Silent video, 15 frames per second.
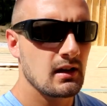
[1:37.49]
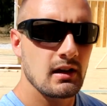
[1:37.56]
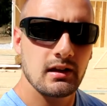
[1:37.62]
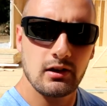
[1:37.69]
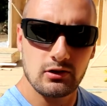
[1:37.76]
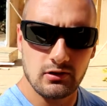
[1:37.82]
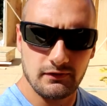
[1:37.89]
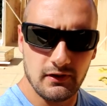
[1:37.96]

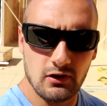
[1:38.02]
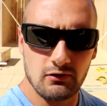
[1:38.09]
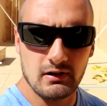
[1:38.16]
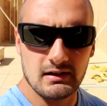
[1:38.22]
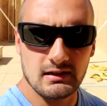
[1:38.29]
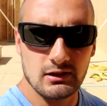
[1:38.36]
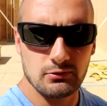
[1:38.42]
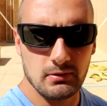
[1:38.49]
There's a few
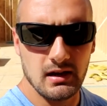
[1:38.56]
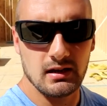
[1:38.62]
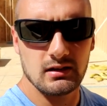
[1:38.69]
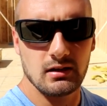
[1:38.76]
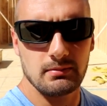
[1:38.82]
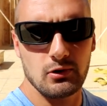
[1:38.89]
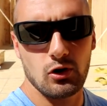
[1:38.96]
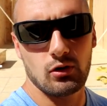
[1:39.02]
reasons we
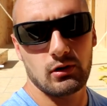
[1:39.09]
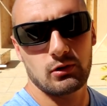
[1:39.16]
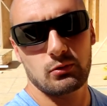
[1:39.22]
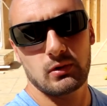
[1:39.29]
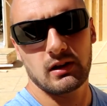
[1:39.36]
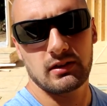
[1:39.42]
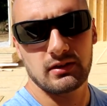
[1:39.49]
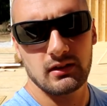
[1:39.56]
ended up going
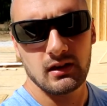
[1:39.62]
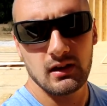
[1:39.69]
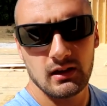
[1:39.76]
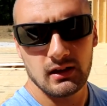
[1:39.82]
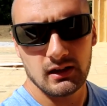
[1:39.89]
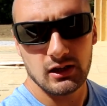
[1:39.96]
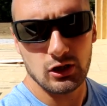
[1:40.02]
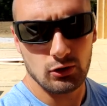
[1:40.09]
with
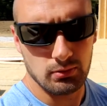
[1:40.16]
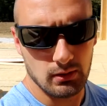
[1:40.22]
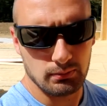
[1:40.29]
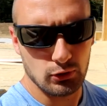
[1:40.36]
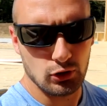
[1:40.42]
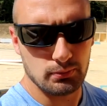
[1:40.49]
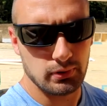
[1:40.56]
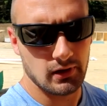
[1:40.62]
Huber
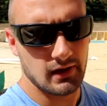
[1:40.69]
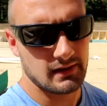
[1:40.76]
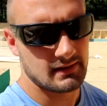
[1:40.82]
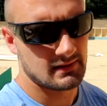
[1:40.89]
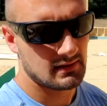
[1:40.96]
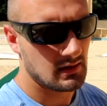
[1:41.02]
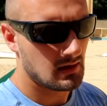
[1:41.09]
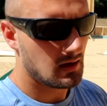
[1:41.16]
Blue Plus.